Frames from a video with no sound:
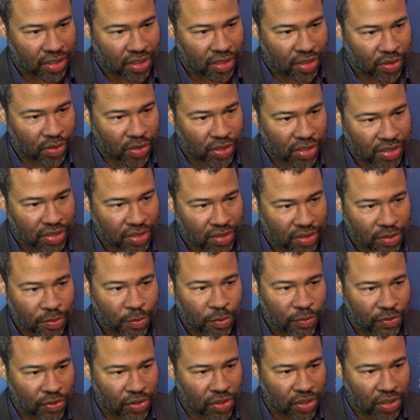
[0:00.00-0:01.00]
You know, this,
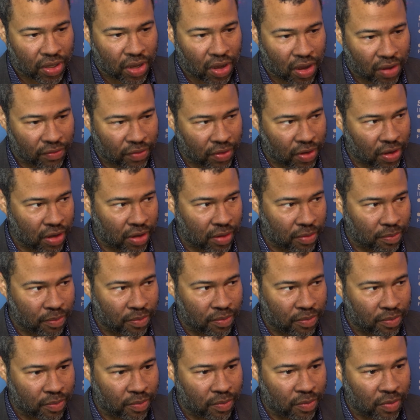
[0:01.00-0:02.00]
this movie could have gone very
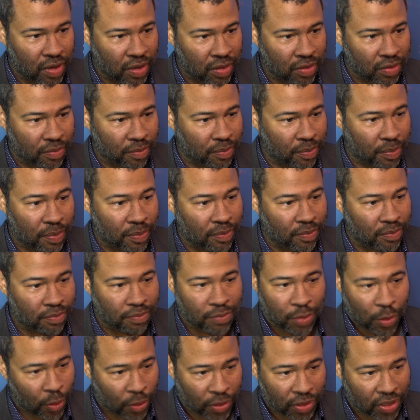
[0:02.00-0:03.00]

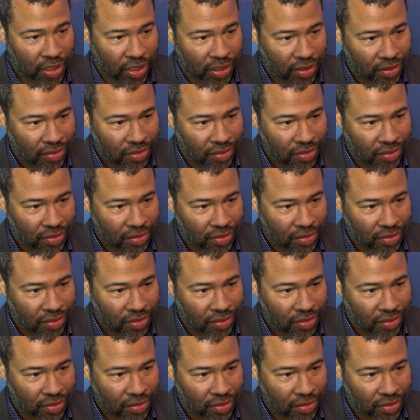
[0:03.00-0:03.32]
poorly